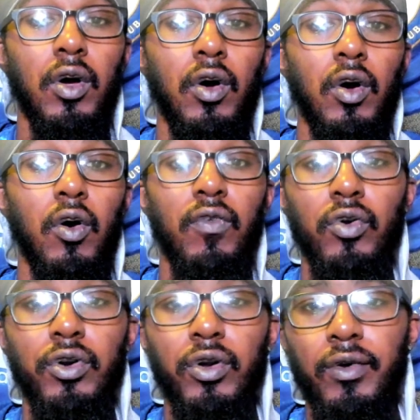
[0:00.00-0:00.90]
Of all
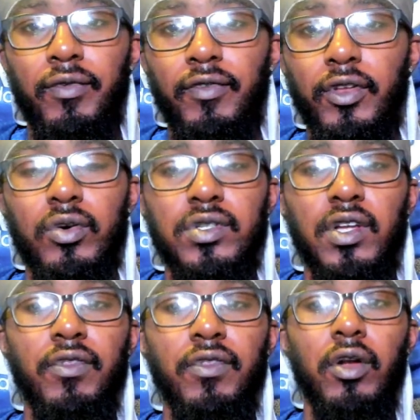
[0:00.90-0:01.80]
the videos I've
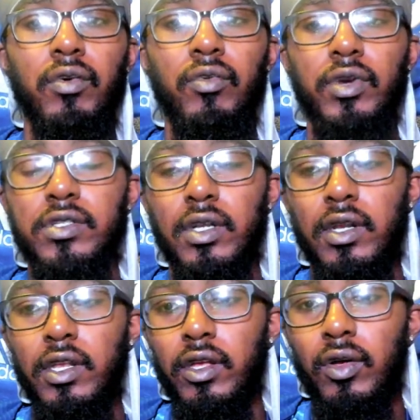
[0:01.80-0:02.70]
done
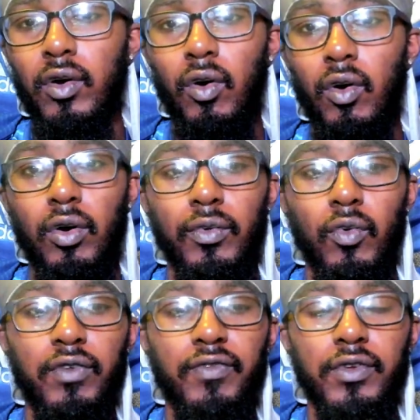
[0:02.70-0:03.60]
recently on all
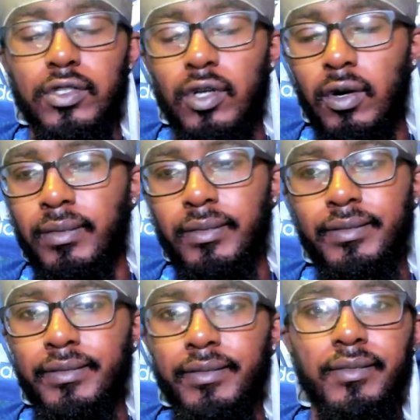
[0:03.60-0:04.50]
of his
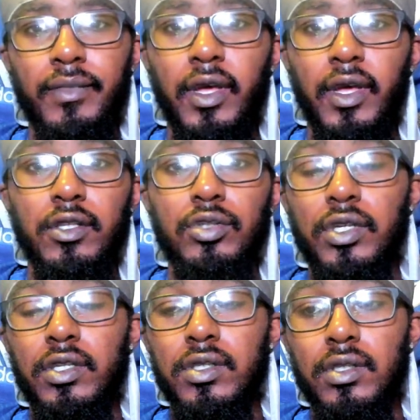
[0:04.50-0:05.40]

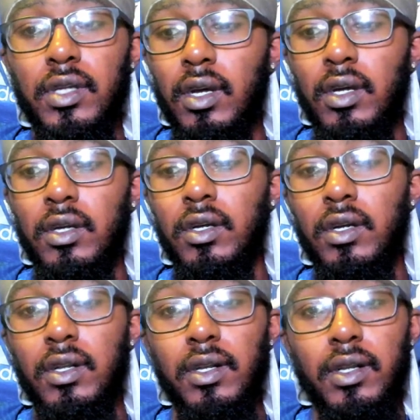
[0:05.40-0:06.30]
injuries,
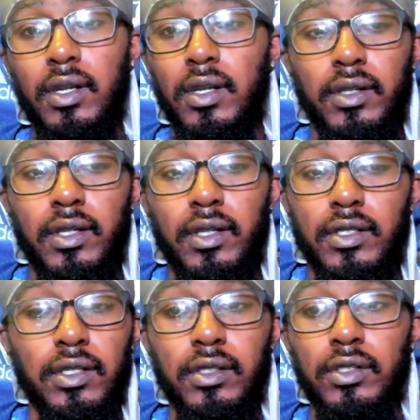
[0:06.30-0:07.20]
this
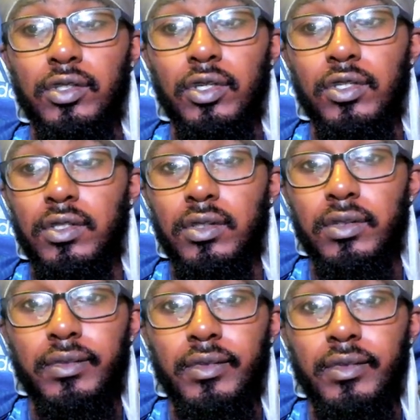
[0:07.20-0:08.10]
is just
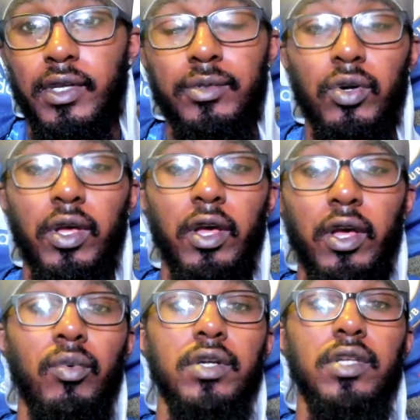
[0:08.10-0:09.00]
keeps on getting
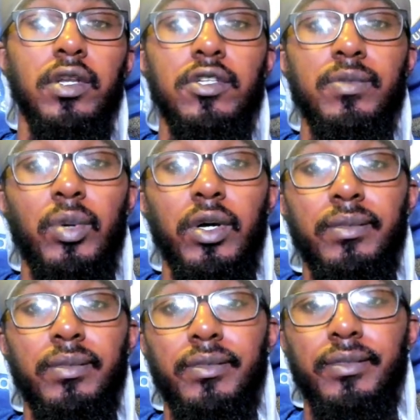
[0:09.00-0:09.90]
worse at this point.
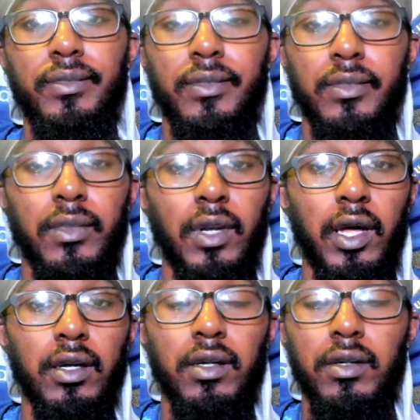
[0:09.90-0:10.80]
Like,